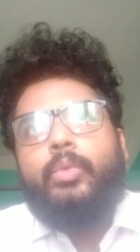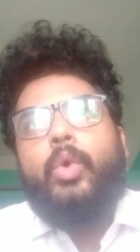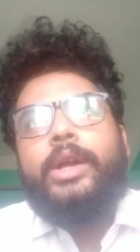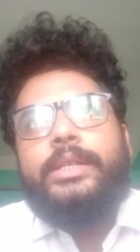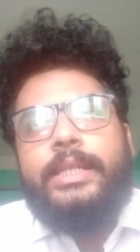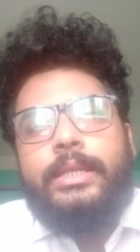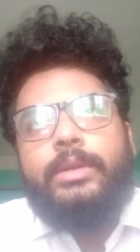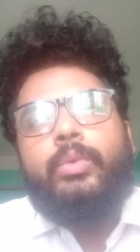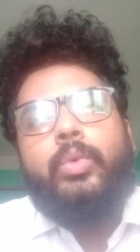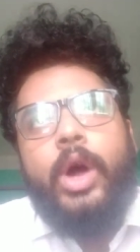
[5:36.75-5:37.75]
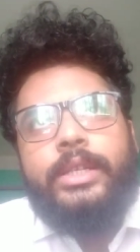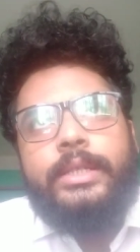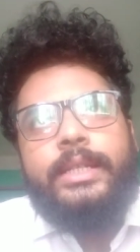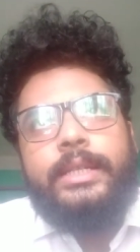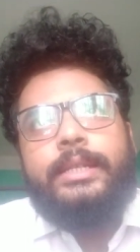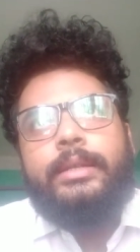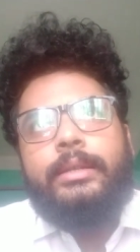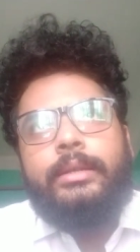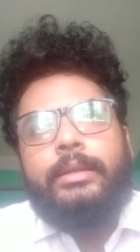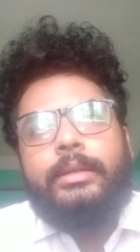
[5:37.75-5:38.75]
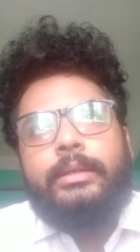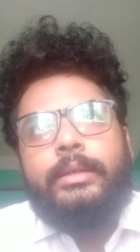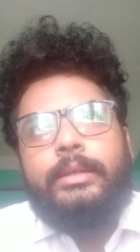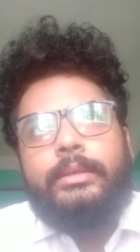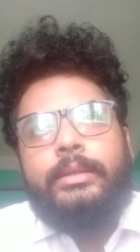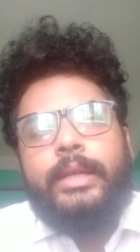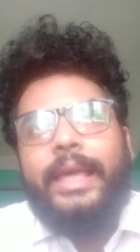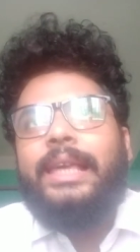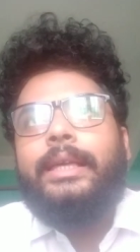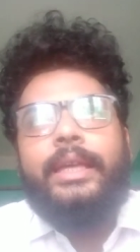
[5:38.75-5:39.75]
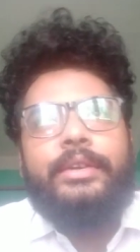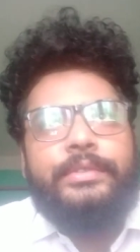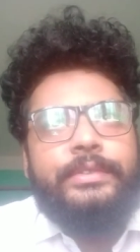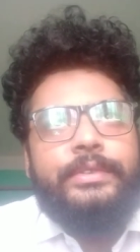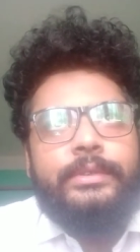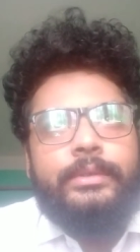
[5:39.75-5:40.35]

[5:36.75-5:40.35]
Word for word: what did what did he give